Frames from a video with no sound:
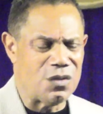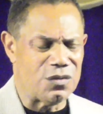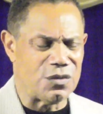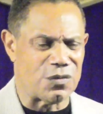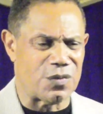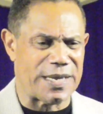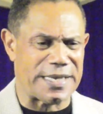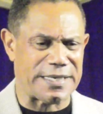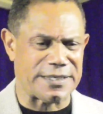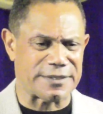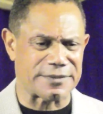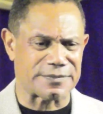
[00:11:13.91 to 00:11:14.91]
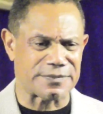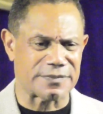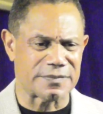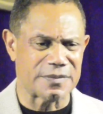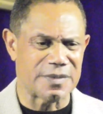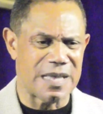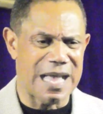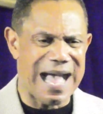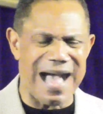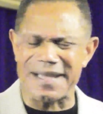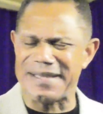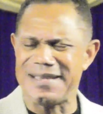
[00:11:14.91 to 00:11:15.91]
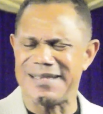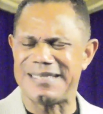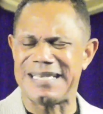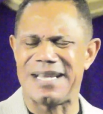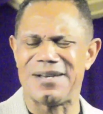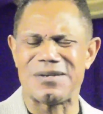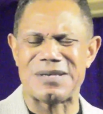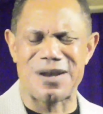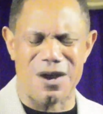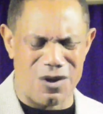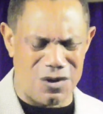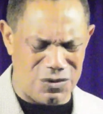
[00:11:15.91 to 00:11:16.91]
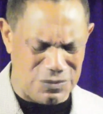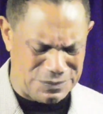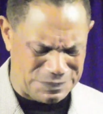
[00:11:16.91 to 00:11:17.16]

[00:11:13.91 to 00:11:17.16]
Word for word: the way. How can you tell, y'all,